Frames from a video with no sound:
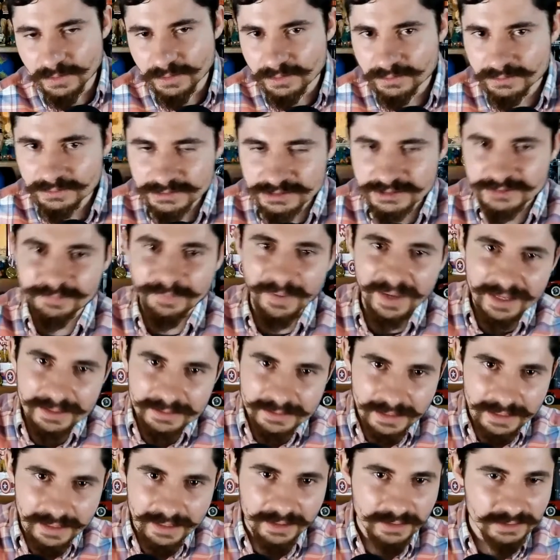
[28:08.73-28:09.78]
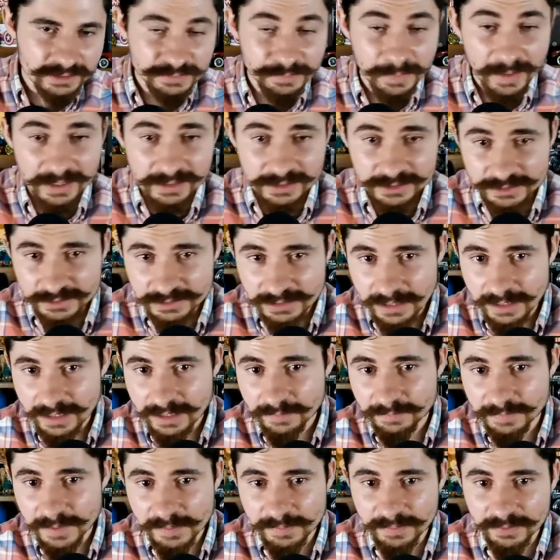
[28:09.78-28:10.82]
Spain, Spanish, a lot
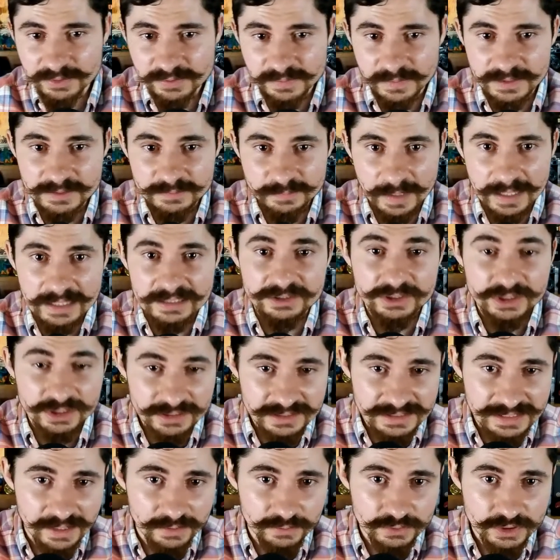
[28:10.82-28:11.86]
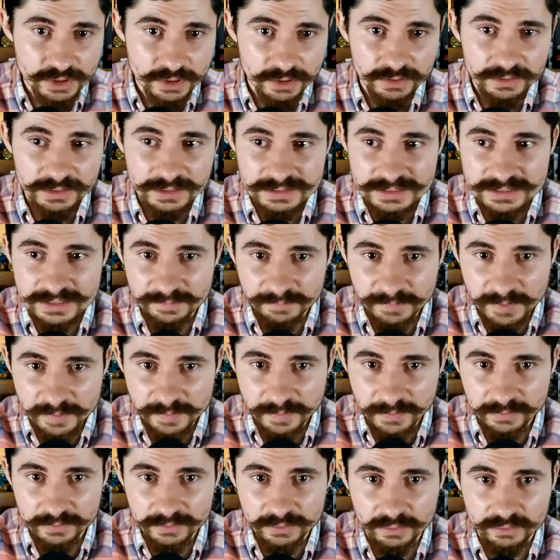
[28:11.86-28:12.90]
of people speak Spanish. It sounds good, and some
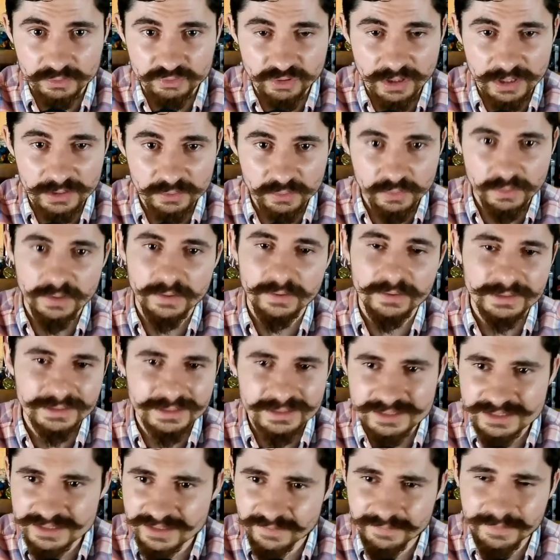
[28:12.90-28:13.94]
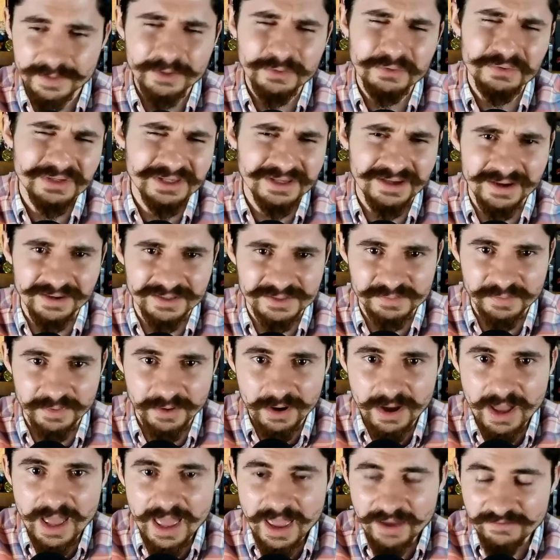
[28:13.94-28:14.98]
people, try to learn it and stuff, but who cares, bro?
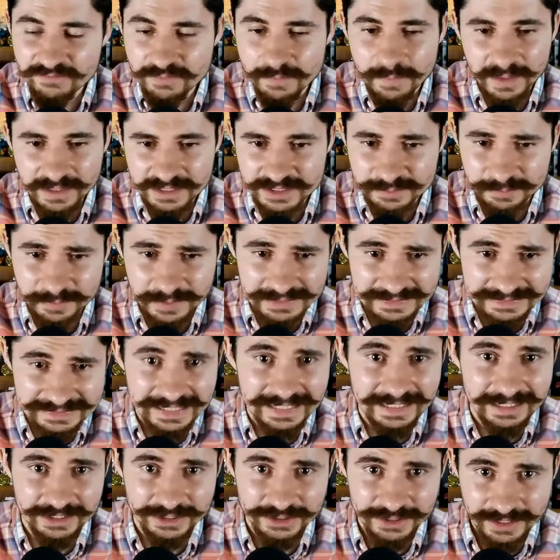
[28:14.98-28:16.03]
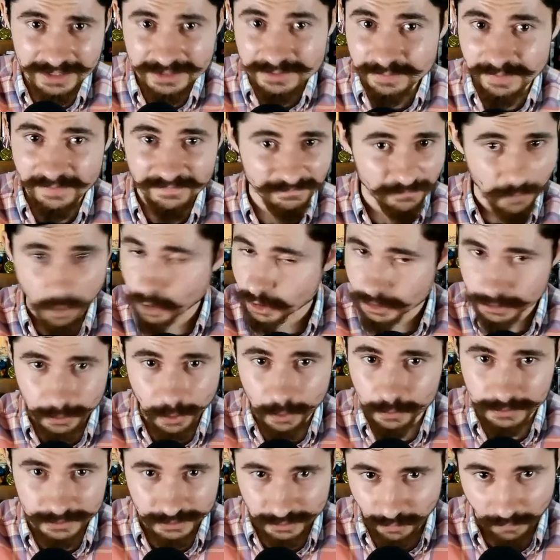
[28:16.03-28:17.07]
Everybody speaks English. Let's be fucking
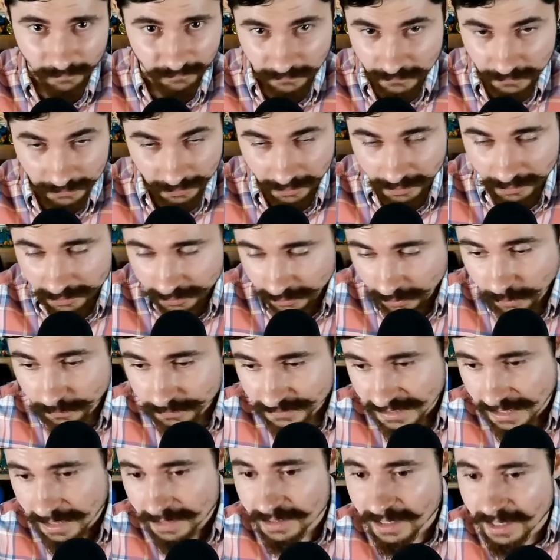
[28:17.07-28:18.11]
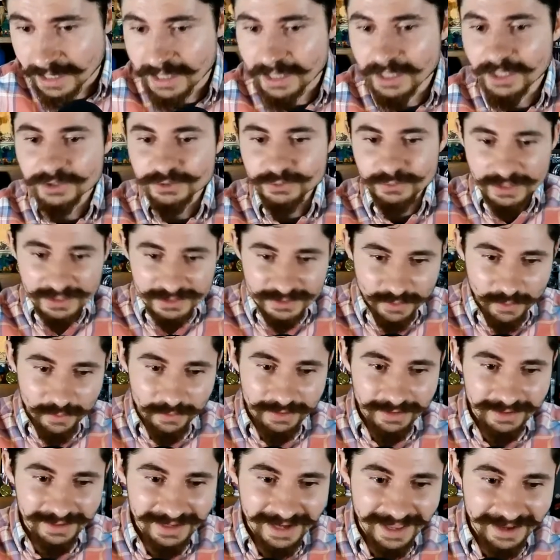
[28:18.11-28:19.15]
honest over here. You know what I'm saying? So that's the
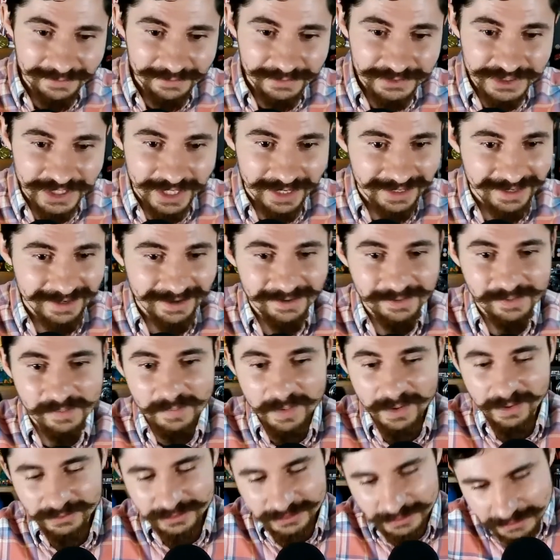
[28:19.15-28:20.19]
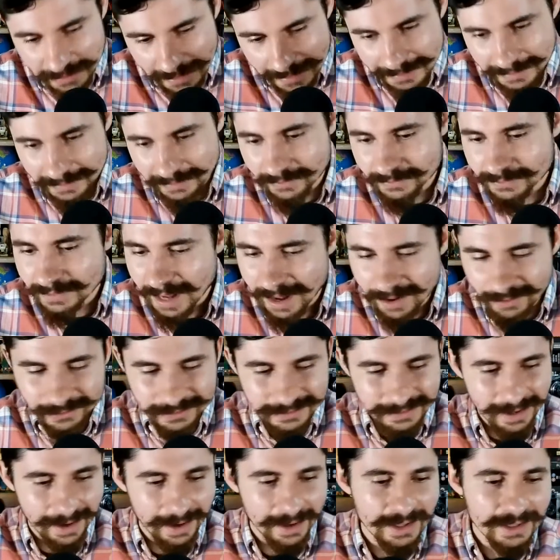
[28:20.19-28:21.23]
only language I care about, and I learn. I don't
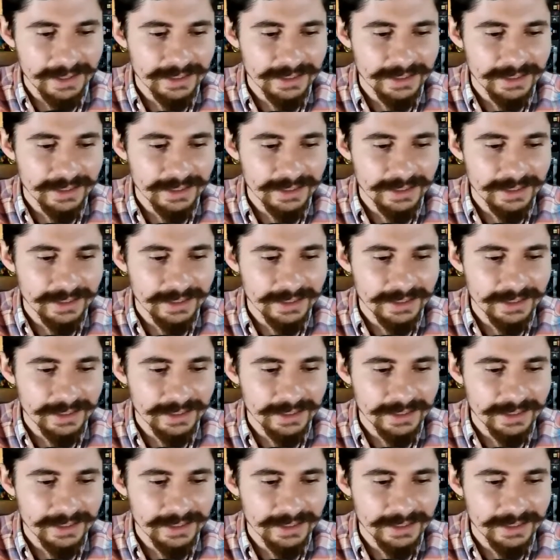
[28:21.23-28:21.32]
care.